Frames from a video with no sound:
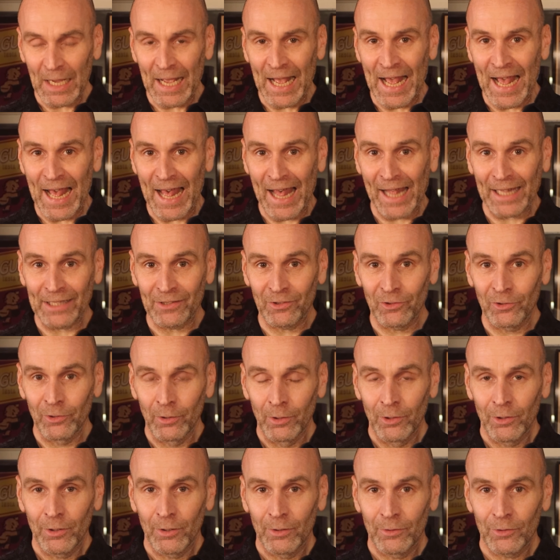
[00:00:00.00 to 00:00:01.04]
and
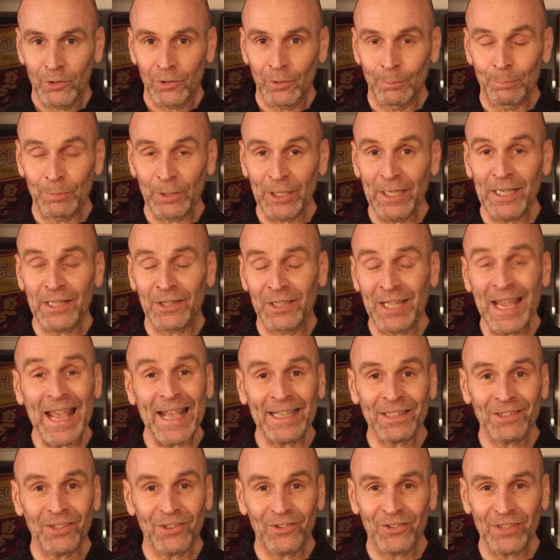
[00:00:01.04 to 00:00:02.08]
to
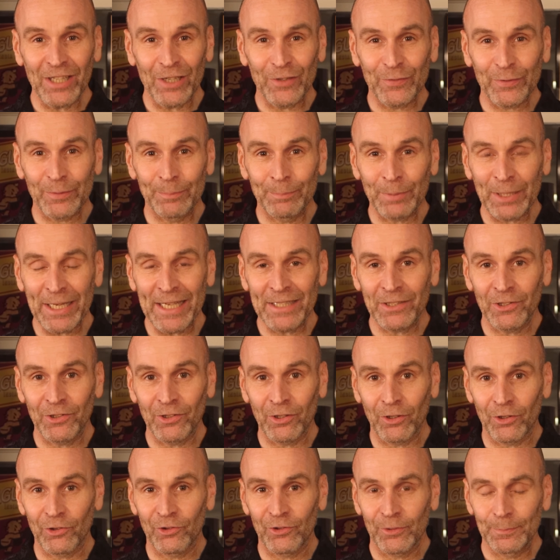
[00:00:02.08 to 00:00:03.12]
protect itself from
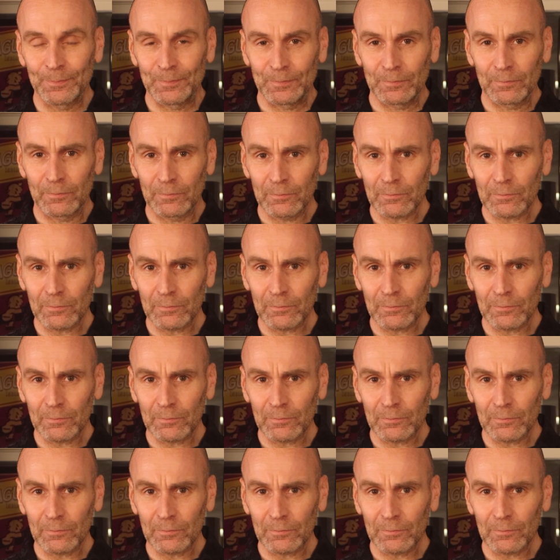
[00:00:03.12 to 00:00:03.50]
predators,